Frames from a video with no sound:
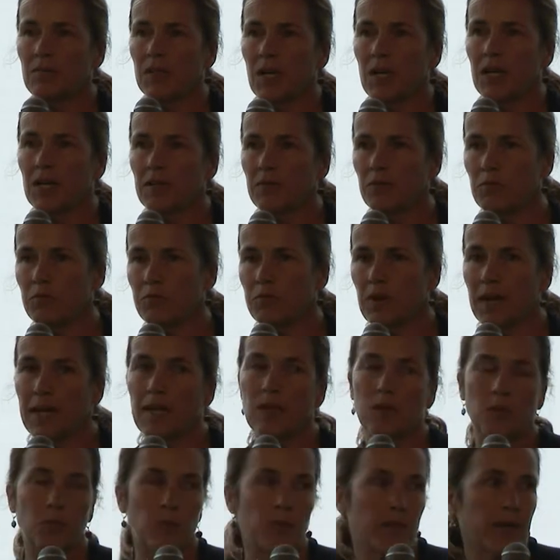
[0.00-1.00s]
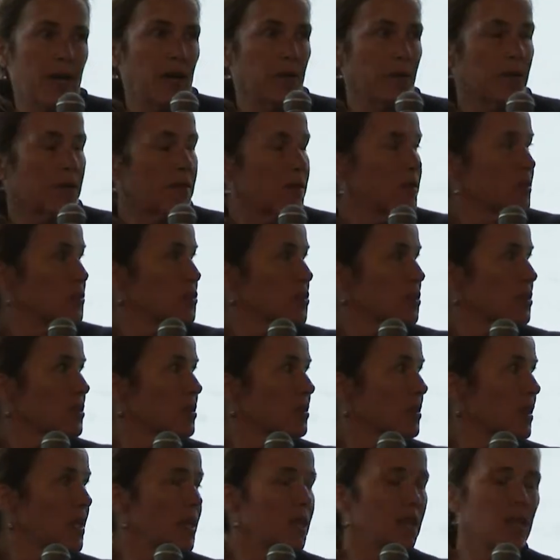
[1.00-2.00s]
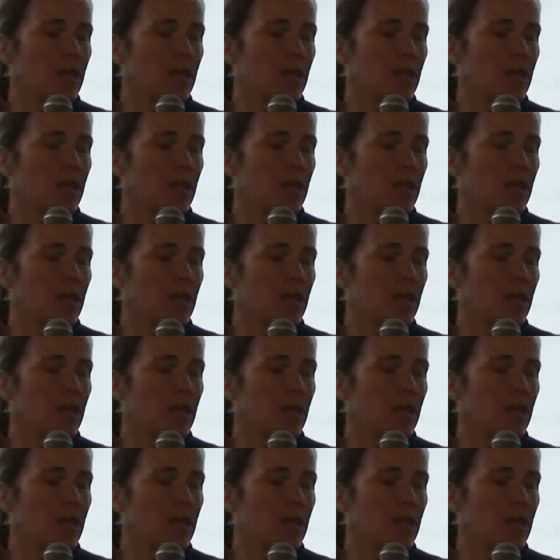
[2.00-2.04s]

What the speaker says: not fight with agriculture